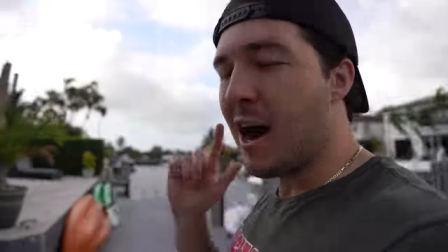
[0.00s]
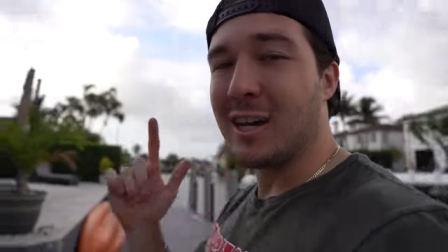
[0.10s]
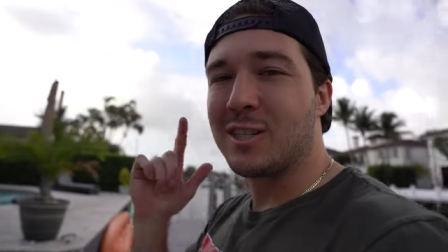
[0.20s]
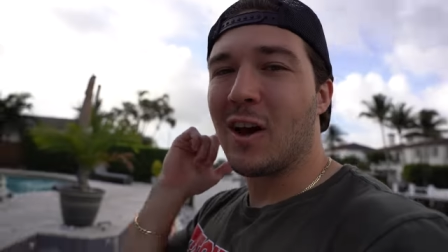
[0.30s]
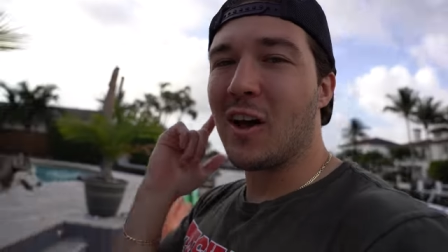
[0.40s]
I
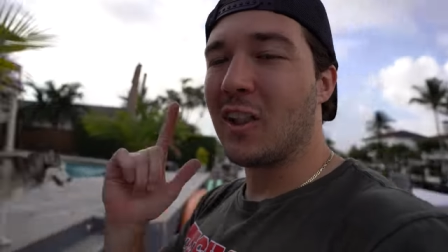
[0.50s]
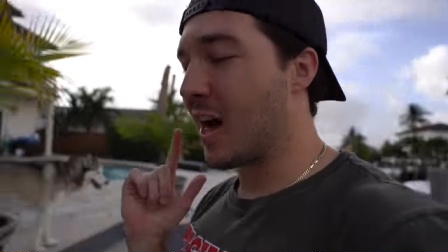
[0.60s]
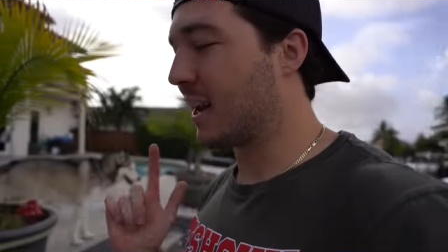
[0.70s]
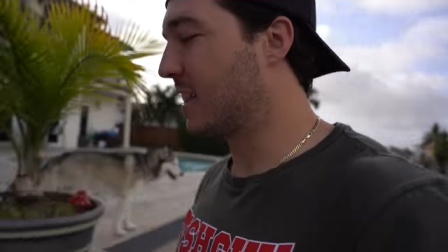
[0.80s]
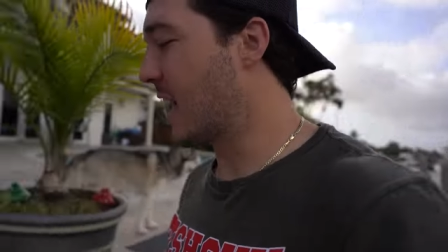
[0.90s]
saw a
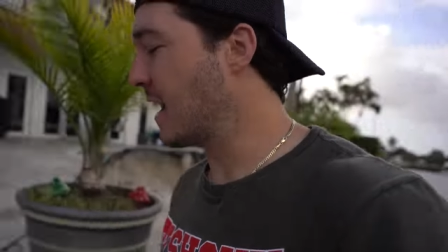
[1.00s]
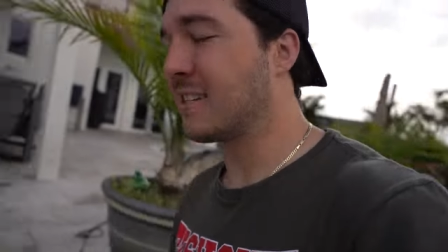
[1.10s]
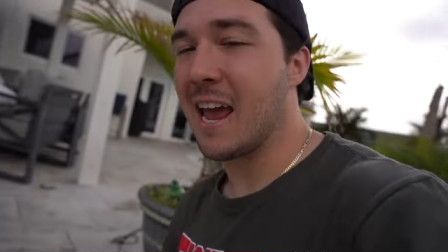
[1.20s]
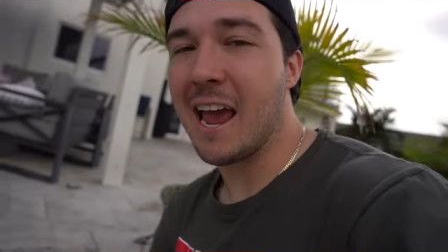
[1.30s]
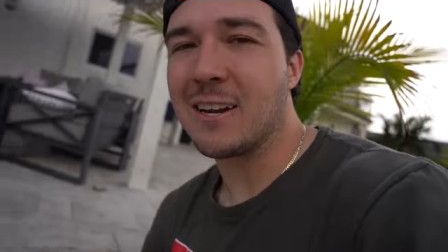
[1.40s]
lot of
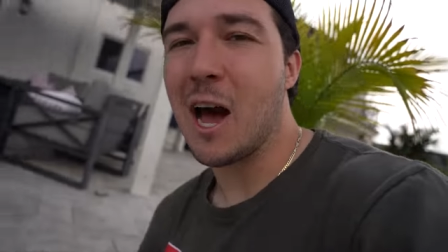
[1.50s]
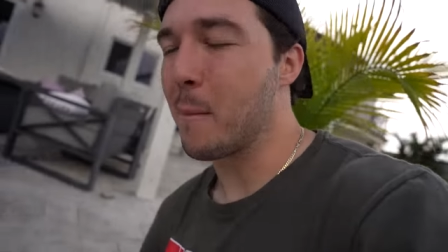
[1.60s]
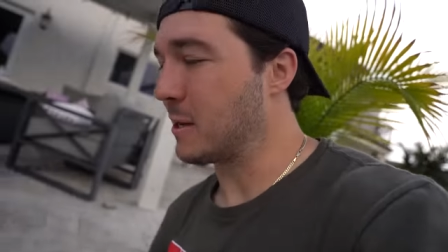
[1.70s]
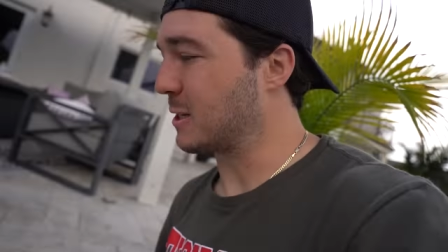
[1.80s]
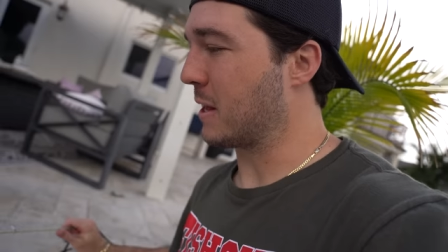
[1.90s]
likes and
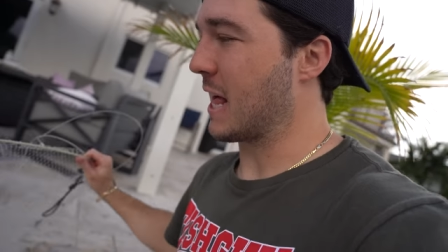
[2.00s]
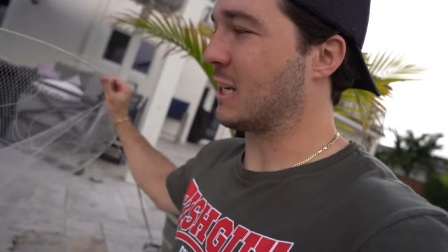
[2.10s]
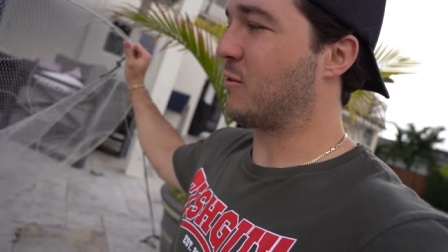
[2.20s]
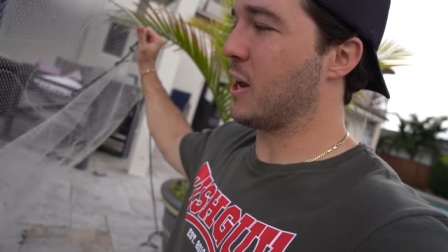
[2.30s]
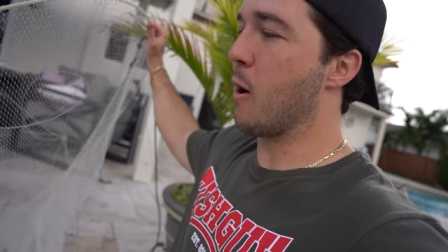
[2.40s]
comments on my
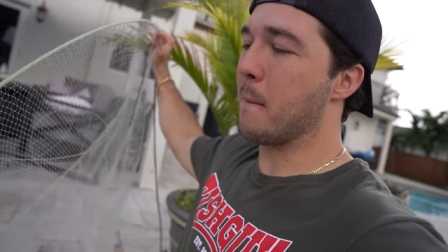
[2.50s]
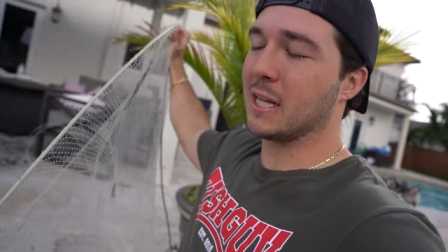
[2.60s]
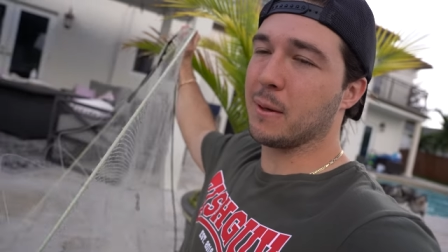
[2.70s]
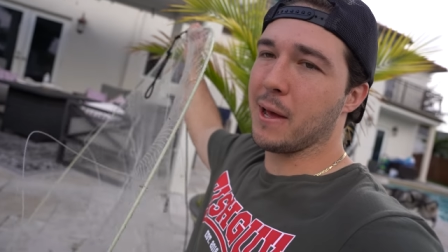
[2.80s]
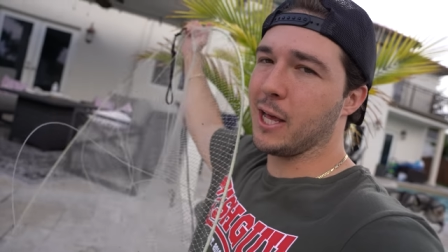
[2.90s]
last video
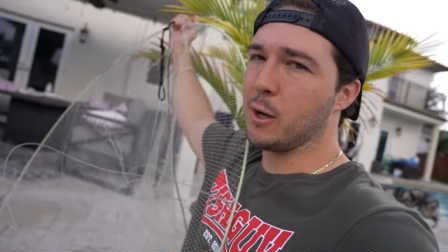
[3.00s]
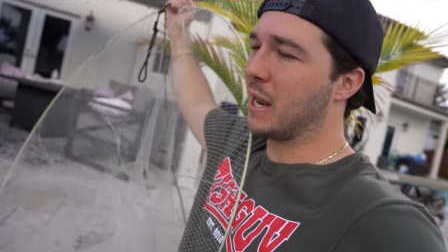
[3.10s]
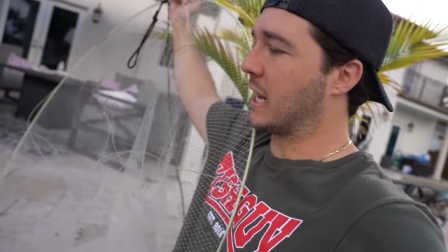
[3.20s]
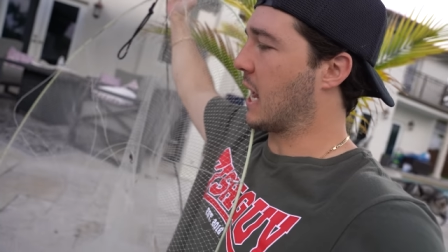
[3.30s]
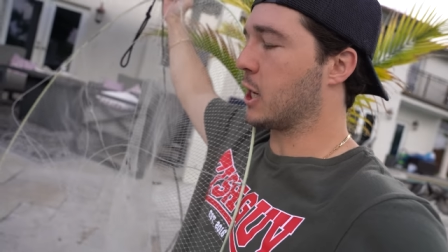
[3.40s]
about the ballyhoo
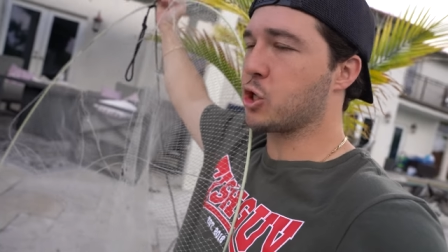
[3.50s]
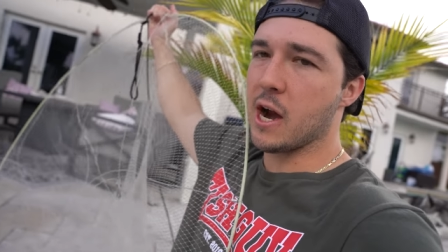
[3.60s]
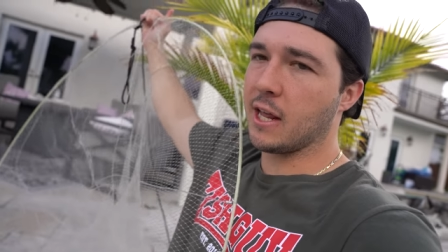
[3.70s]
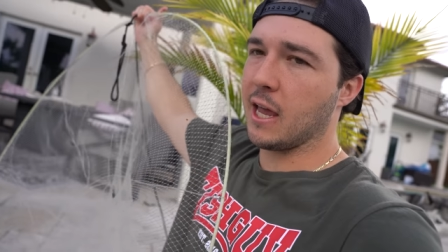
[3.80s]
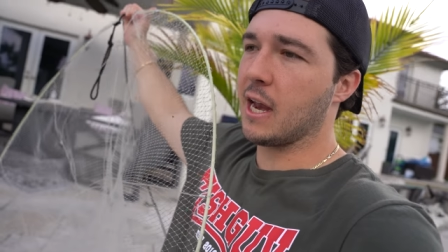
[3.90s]
that I gotta
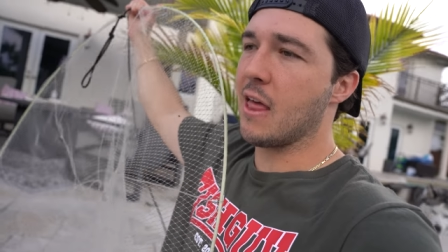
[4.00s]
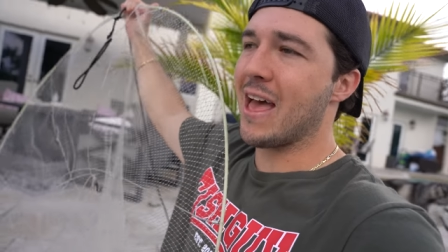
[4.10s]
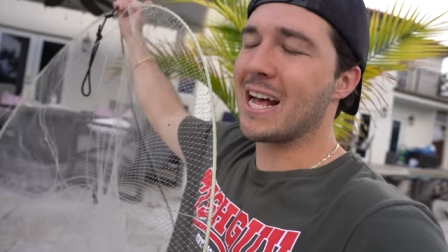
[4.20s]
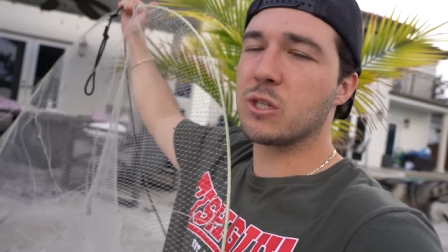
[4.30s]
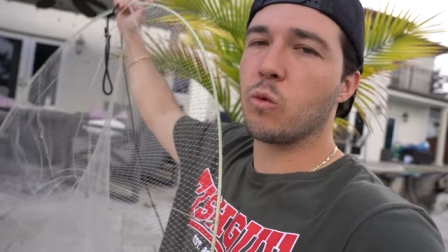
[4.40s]
try it again, and
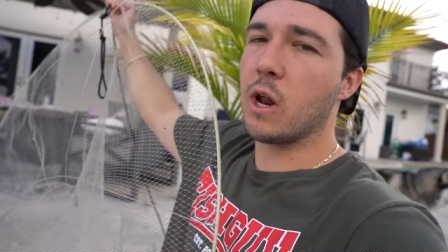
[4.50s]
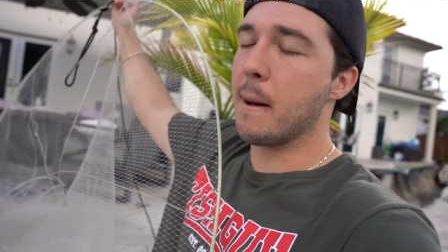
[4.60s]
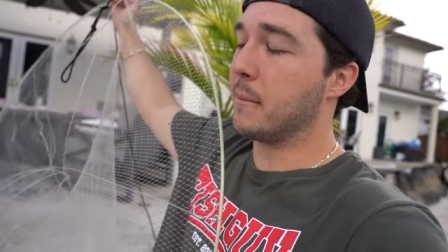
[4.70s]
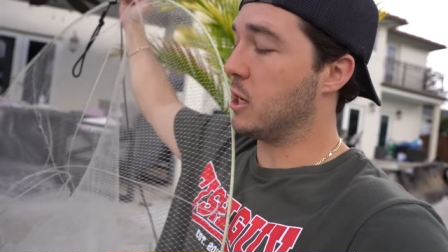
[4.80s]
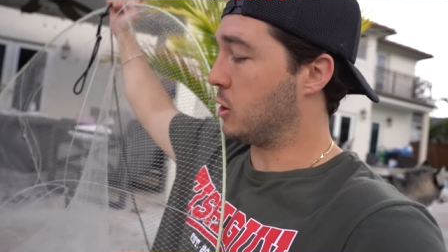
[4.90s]
that's what
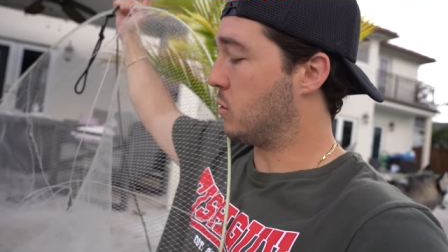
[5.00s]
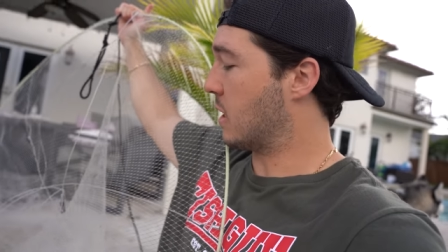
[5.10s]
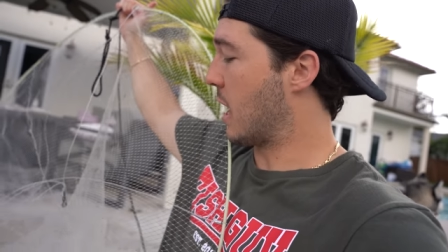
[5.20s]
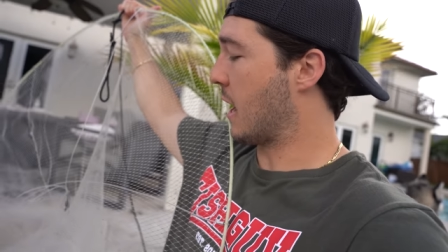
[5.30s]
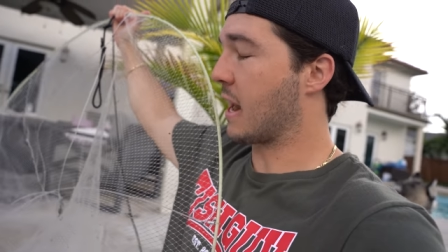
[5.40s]
I'm gonna do today.